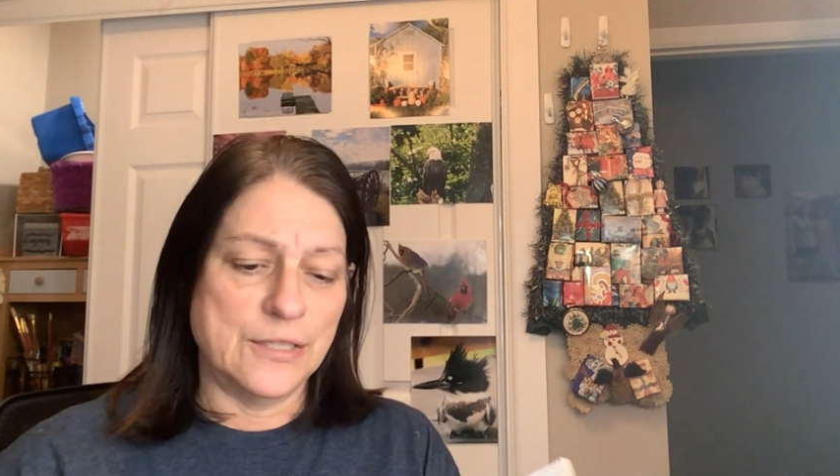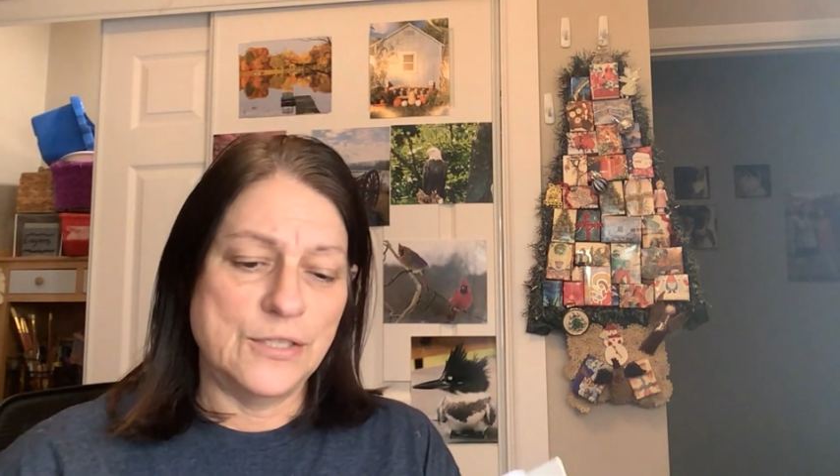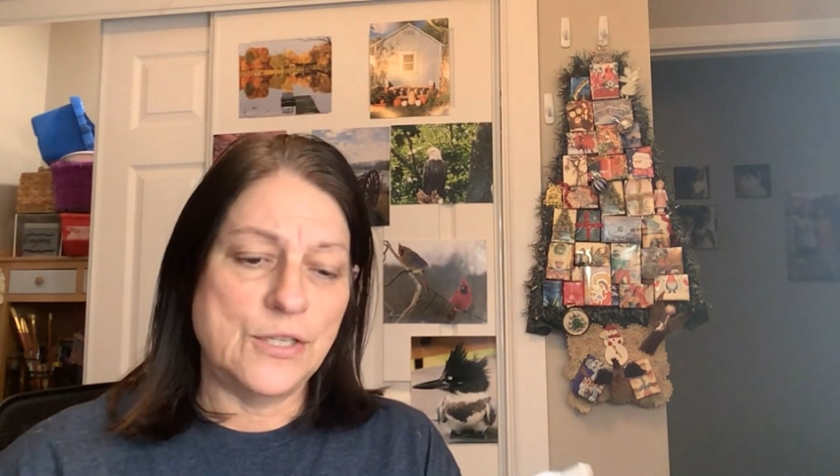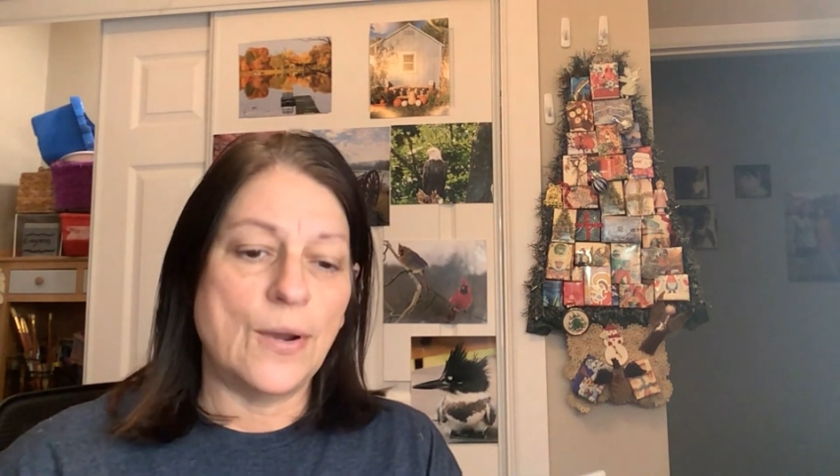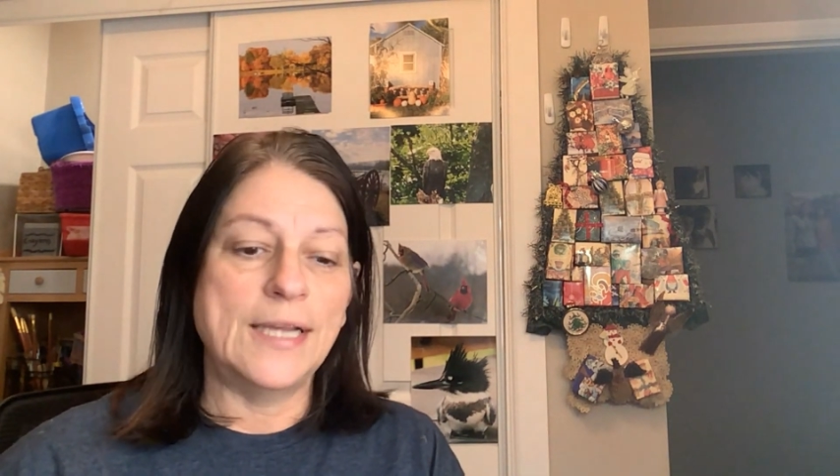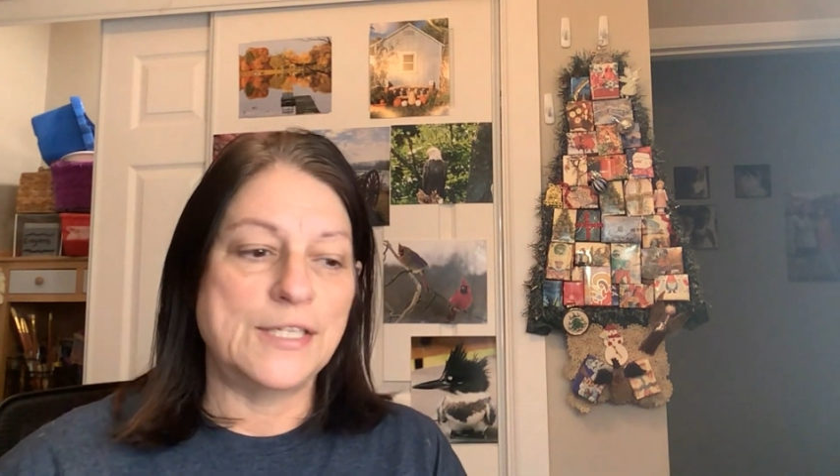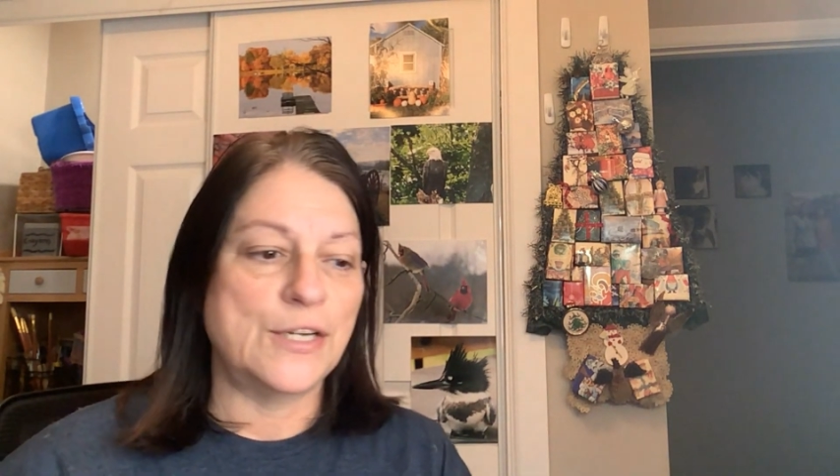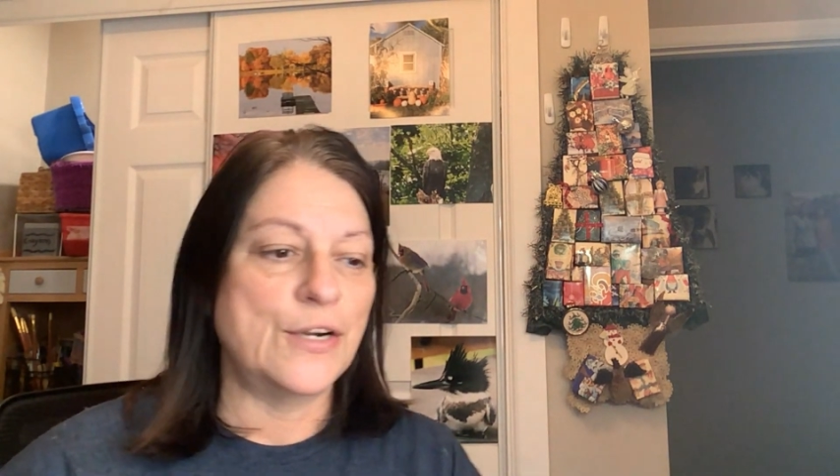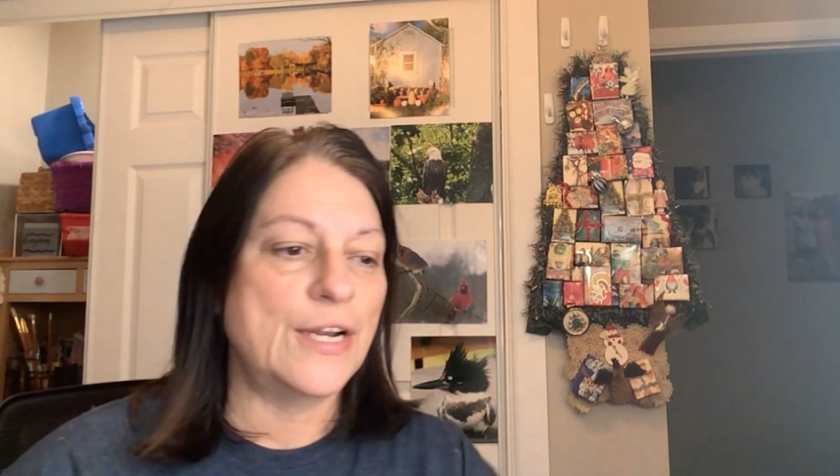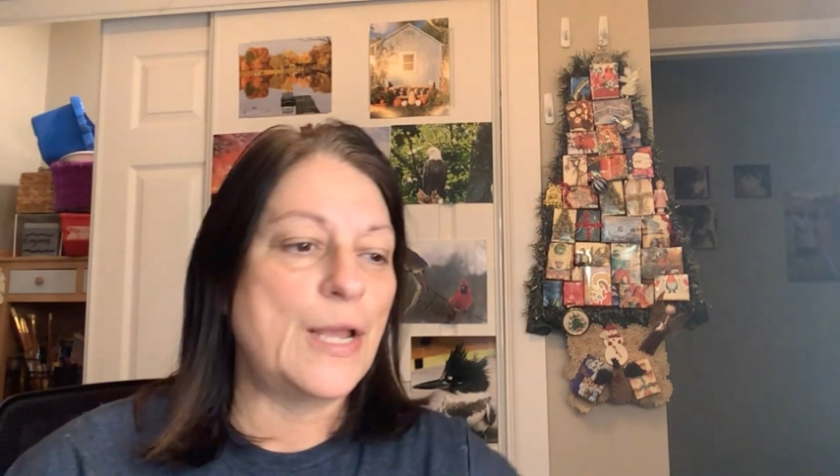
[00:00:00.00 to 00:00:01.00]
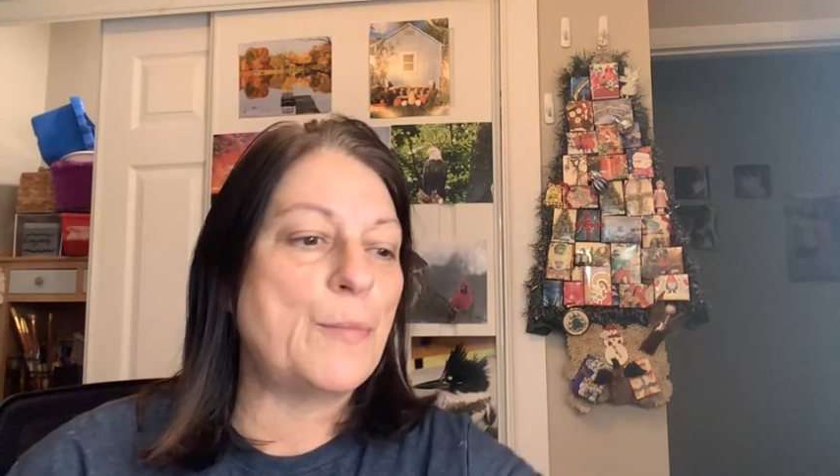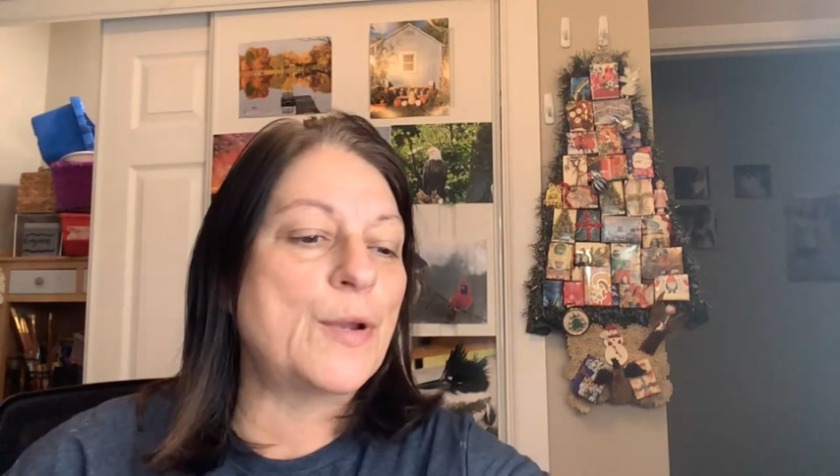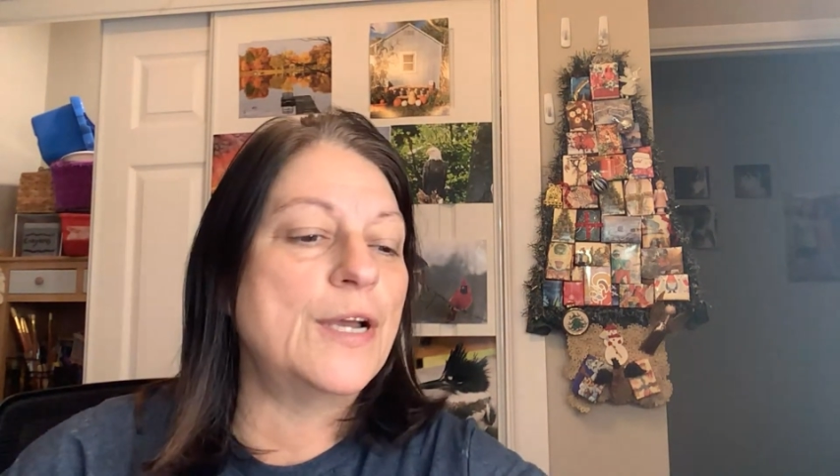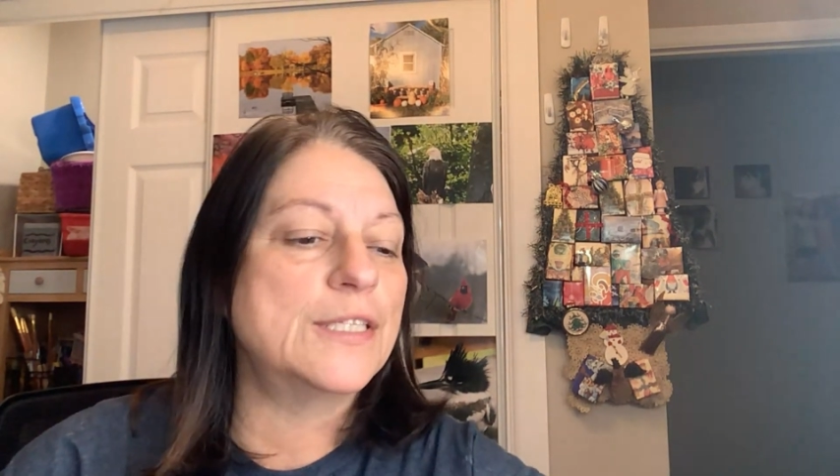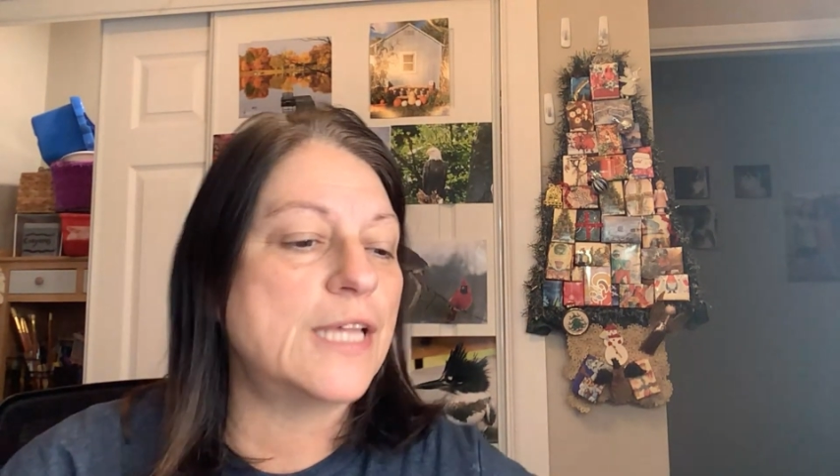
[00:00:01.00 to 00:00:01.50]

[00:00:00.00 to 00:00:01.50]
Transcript: So I started it because